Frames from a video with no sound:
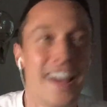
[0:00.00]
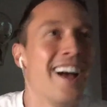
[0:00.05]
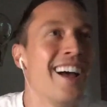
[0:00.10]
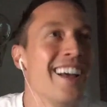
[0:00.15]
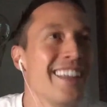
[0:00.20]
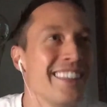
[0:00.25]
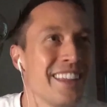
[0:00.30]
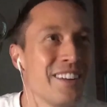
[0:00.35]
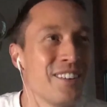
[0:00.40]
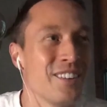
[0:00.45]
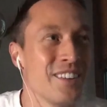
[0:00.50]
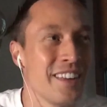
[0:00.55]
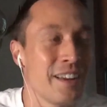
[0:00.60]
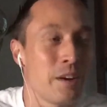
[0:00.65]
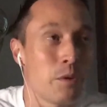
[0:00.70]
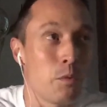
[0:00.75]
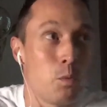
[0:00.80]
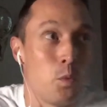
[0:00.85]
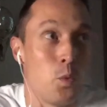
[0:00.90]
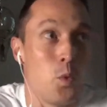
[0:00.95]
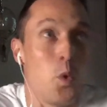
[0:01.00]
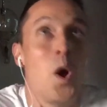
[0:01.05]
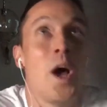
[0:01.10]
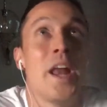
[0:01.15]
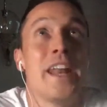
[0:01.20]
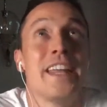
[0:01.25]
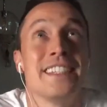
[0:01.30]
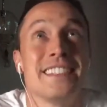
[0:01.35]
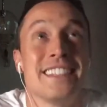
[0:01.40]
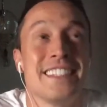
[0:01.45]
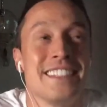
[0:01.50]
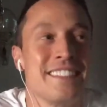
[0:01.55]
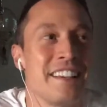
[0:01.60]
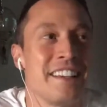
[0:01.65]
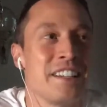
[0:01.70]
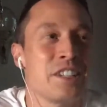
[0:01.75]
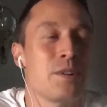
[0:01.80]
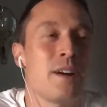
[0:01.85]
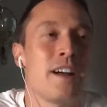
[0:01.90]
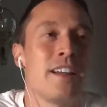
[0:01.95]
they were like, what is the
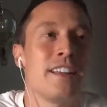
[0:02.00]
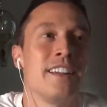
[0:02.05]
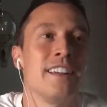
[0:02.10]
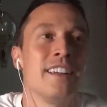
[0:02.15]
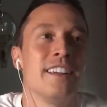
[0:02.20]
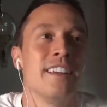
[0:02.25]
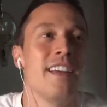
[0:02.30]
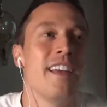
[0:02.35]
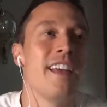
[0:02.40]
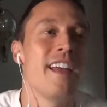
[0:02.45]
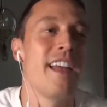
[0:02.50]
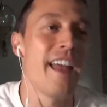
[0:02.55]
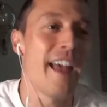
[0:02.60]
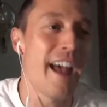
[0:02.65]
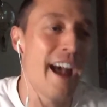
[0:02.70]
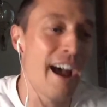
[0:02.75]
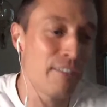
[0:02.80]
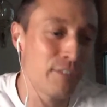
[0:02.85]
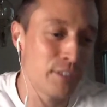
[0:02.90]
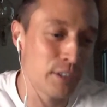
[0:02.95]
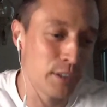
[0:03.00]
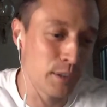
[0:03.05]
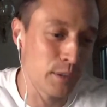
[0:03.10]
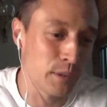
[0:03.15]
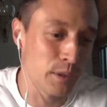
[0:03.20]
sexuality? After